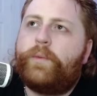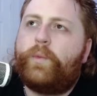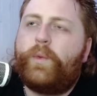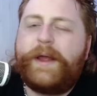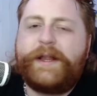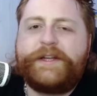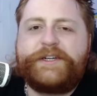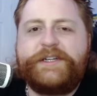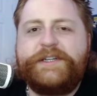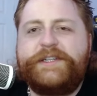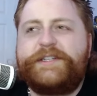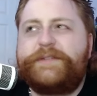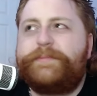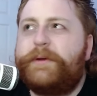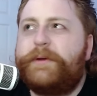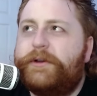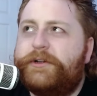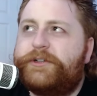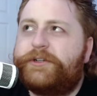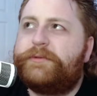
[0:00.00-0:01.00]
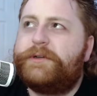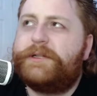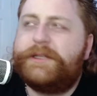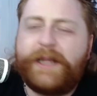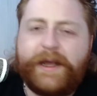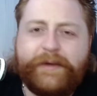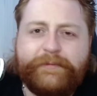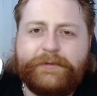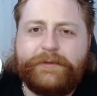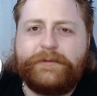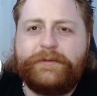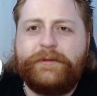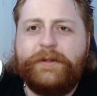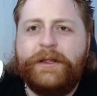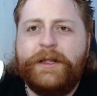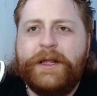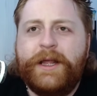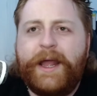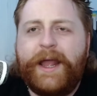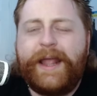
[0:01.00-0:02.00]
witchy, spiritual level
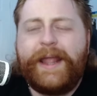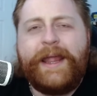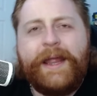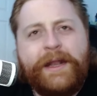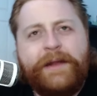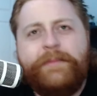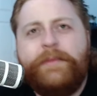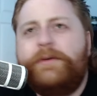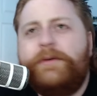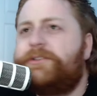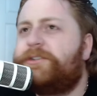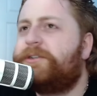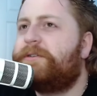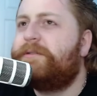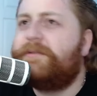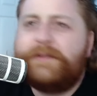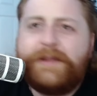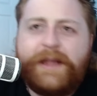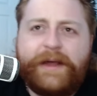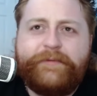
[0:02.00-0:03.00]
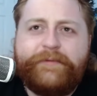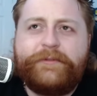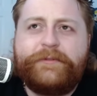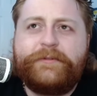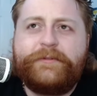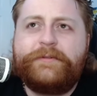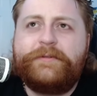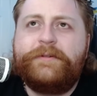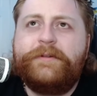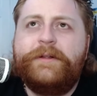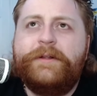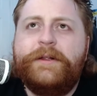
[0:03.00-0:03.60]
and emotional level.